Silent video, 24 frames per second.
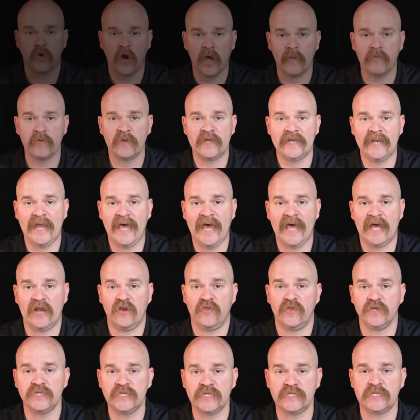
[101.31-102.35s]
Probably
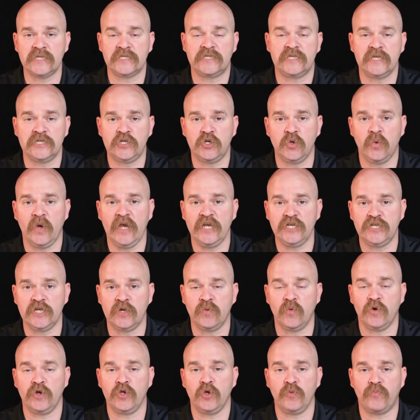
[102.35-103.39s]
not. This is a
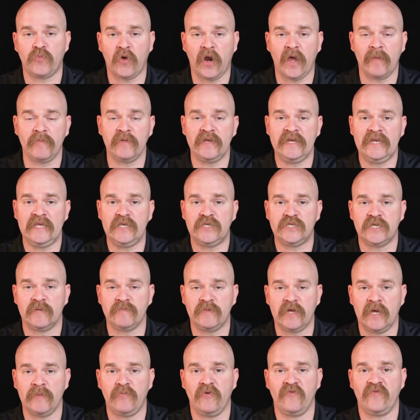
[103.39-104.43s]
situation where you probably need
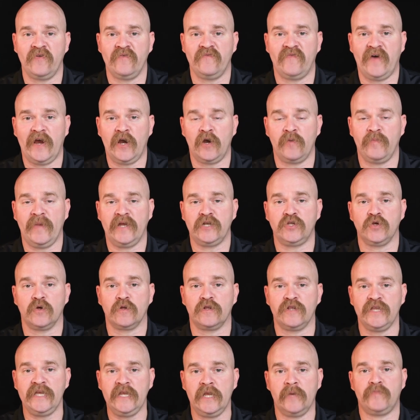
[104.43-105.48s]
some type of environmental
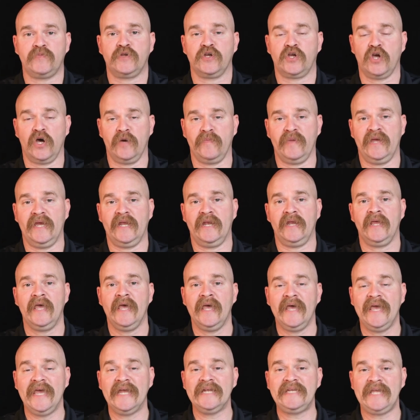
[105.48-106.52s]
cleanup to come in
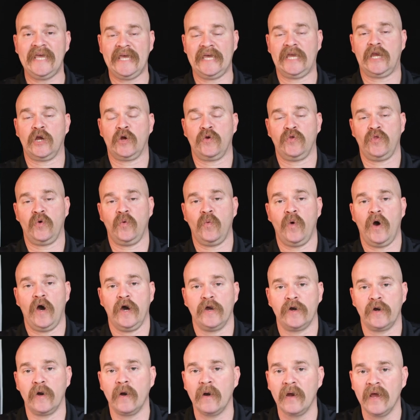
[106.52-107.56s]
and take care of the
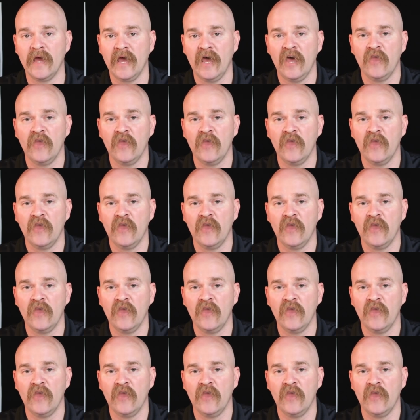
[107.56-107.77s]
water.